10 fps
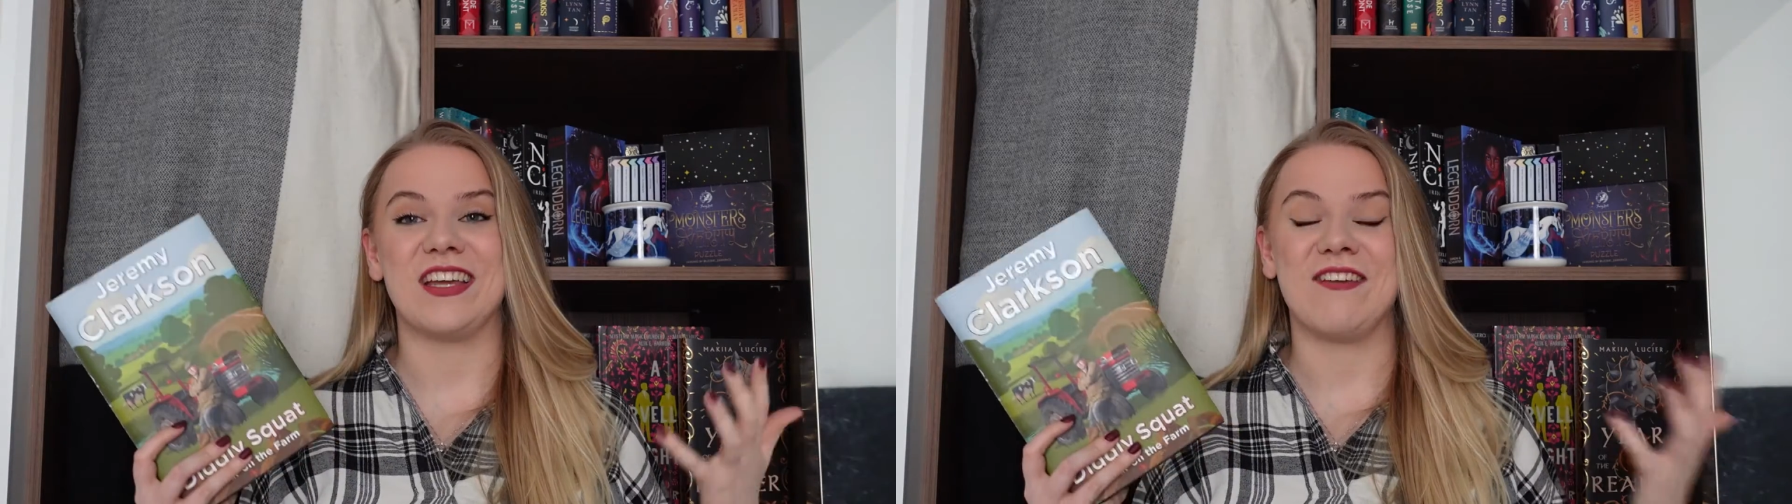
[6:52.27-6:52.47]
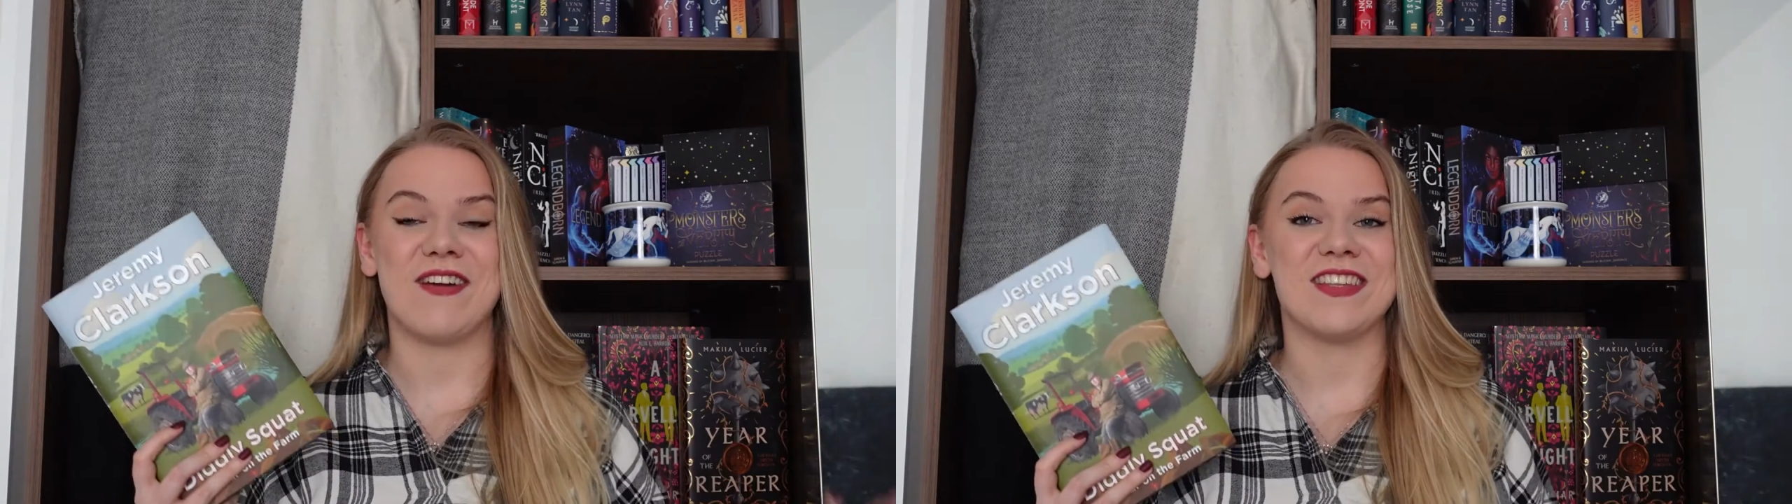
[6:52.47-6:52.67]

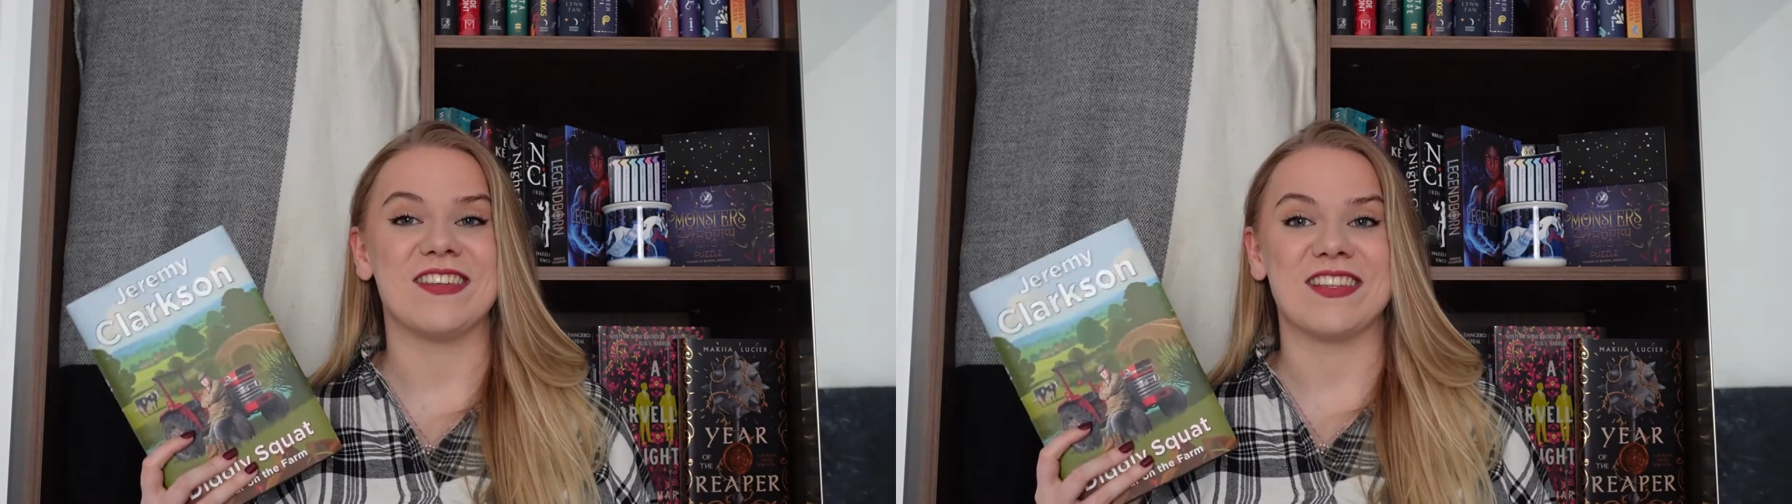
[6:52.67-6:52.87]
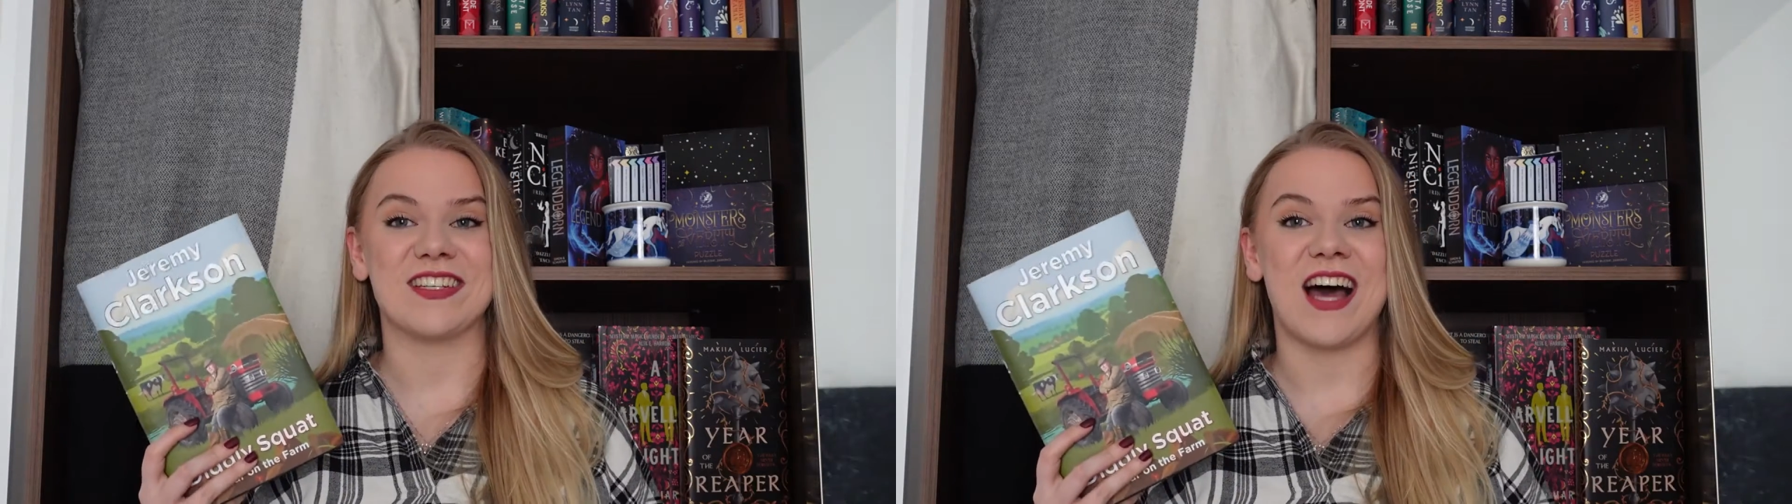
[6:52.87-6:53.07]
that he
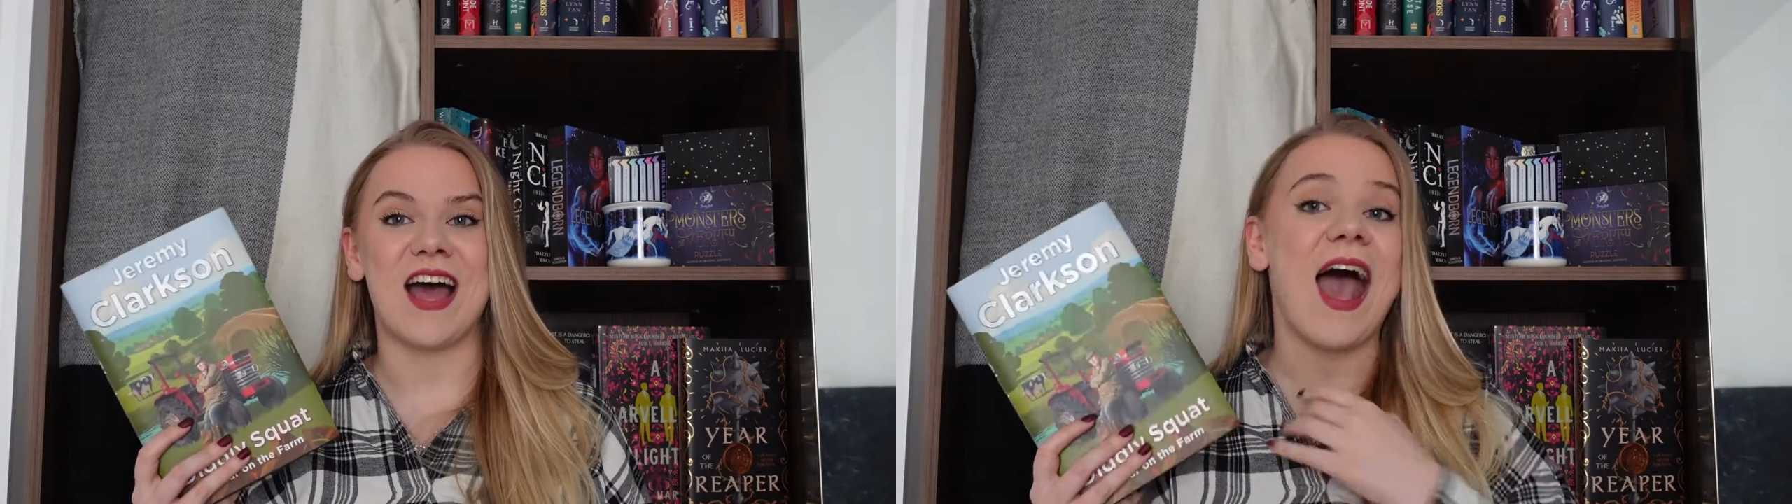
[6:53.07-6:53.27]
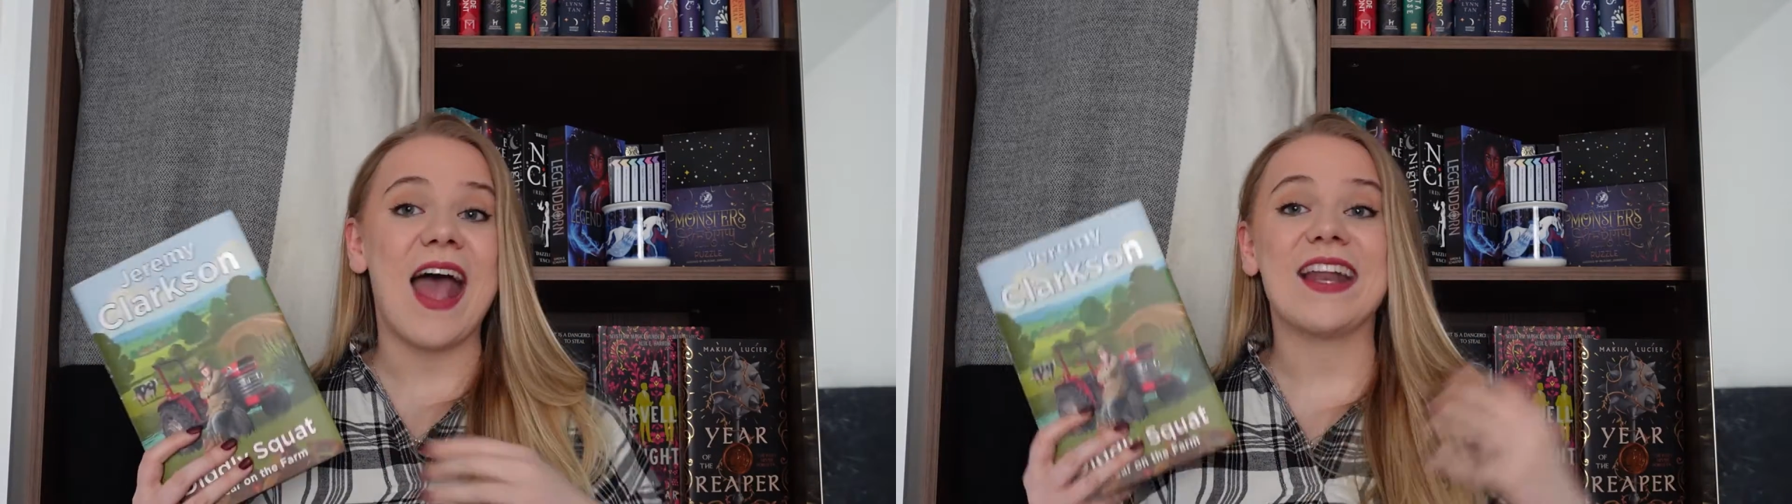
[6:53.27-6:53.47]
faced at the
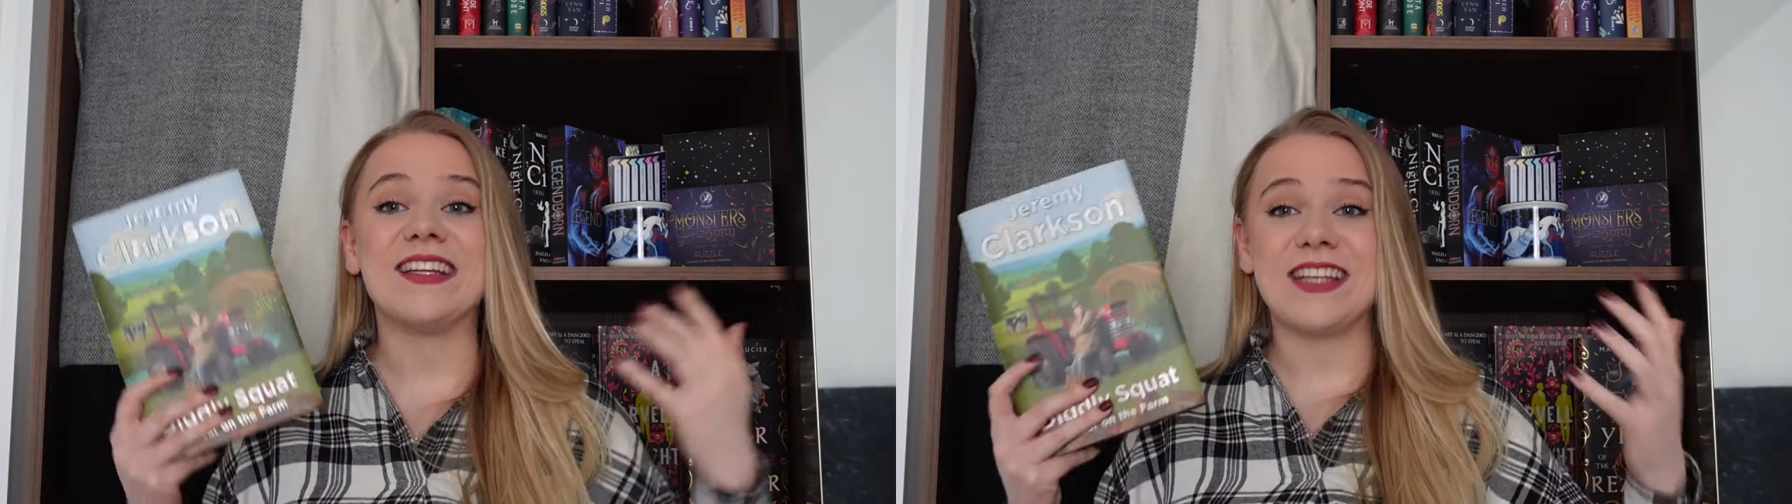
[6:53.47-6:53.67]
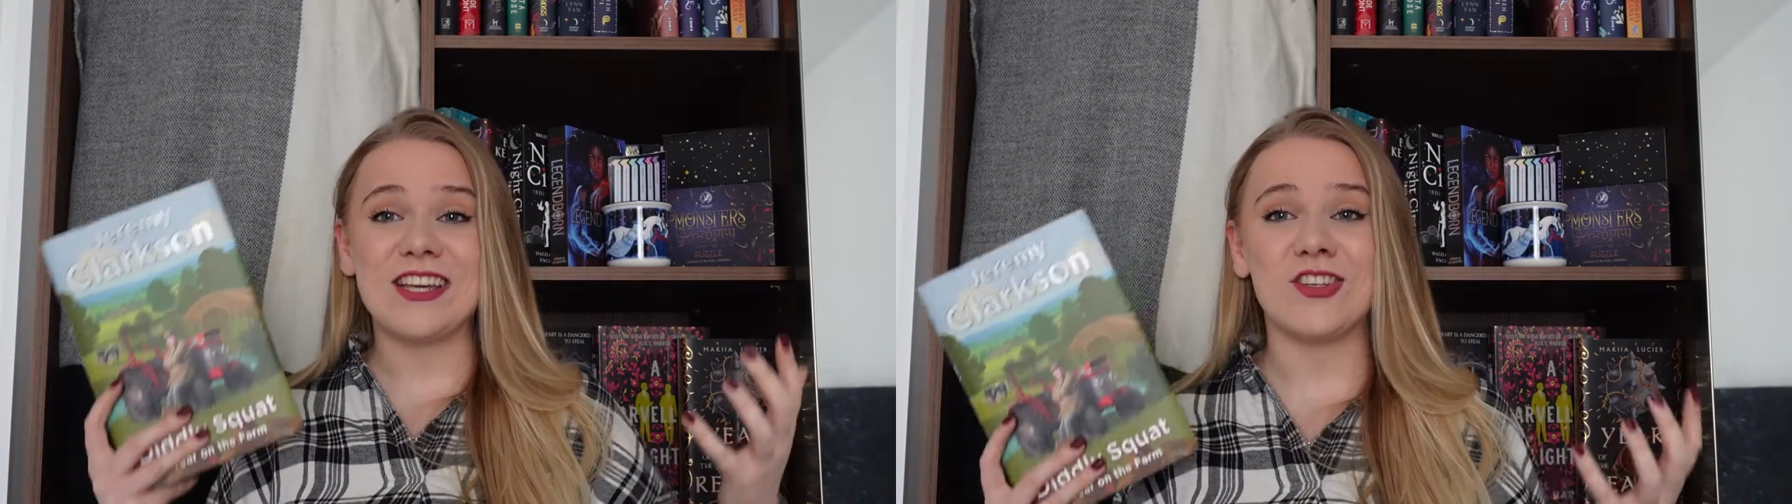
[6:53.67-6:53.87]
time. And
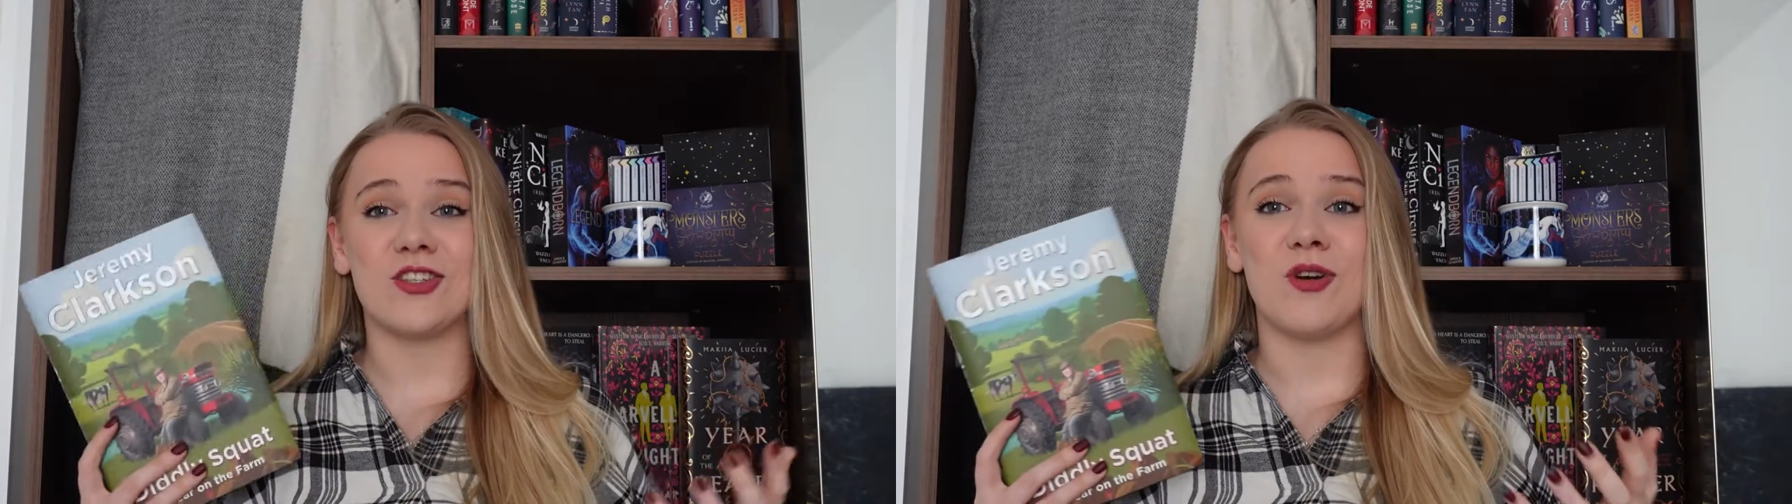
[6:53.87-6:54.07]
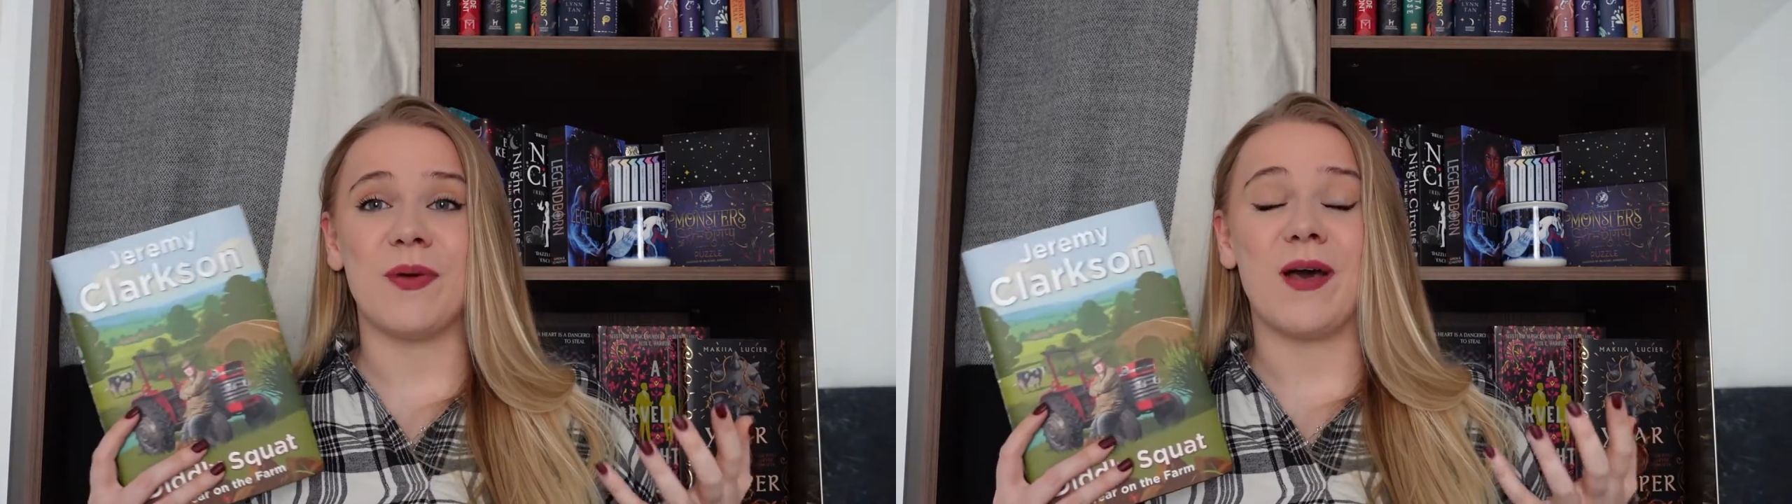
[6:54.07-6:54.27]
he teaches
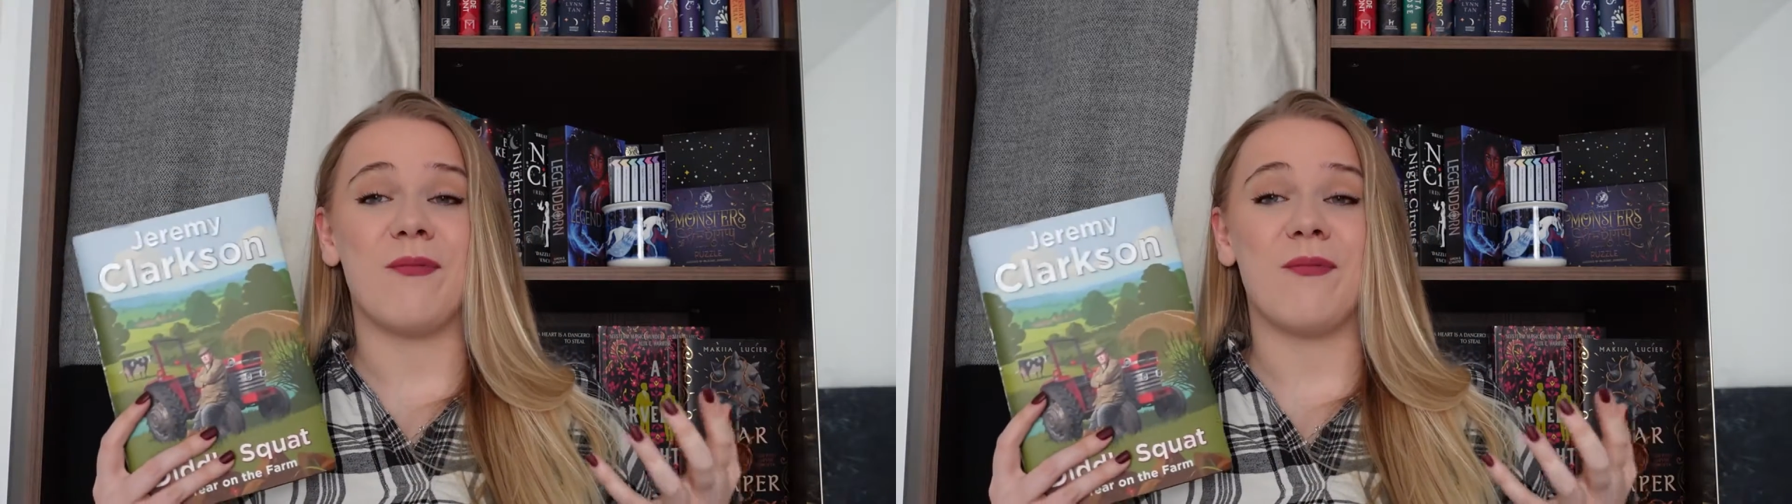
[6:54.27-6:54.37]
you a bit